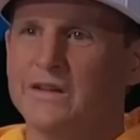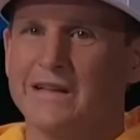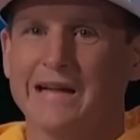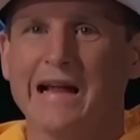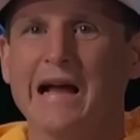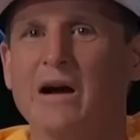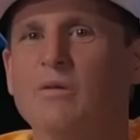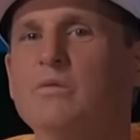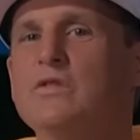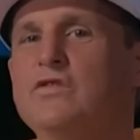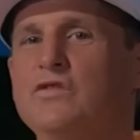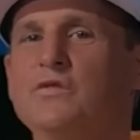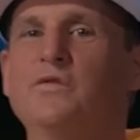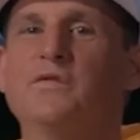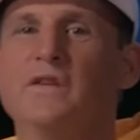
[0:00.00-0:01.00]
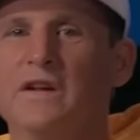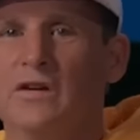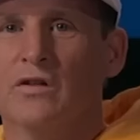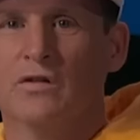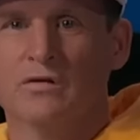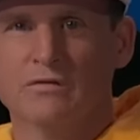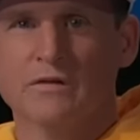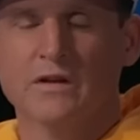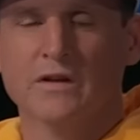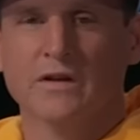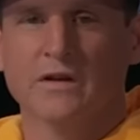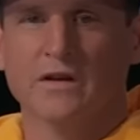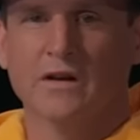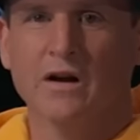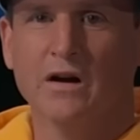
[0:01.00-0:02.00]
Like, how would you feel
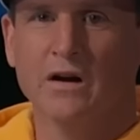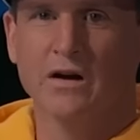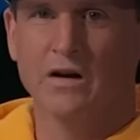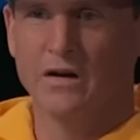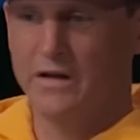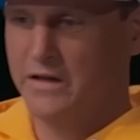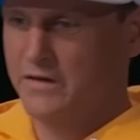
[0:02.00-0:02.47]
uh,